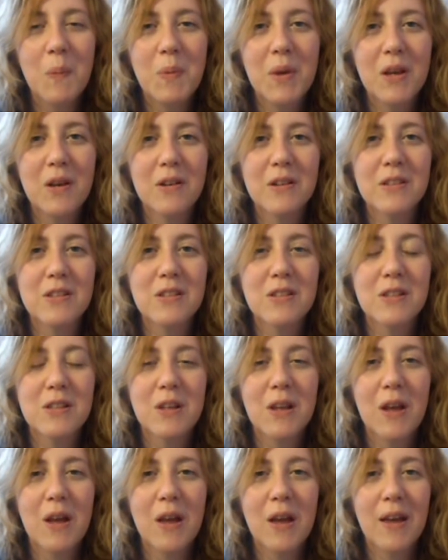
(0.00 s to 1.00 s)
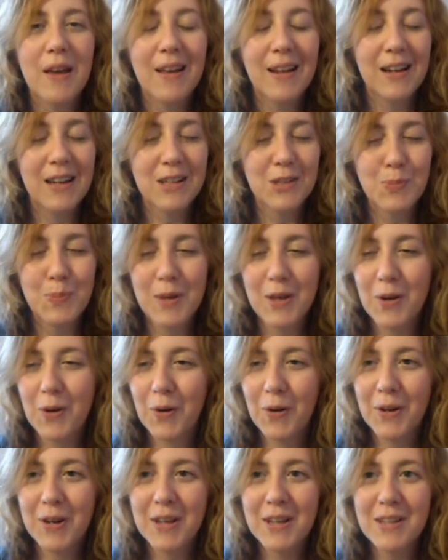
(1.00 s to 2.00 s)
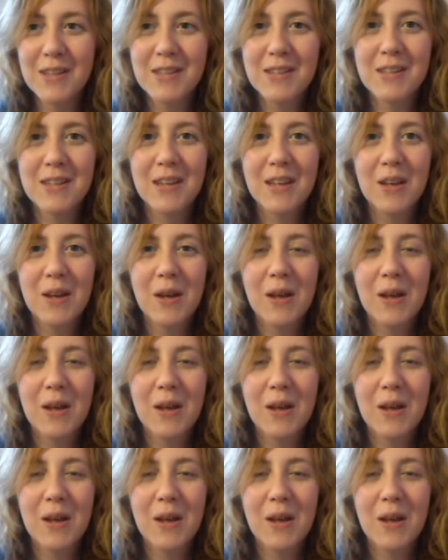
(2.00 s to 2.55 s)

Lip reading: because let's be honest,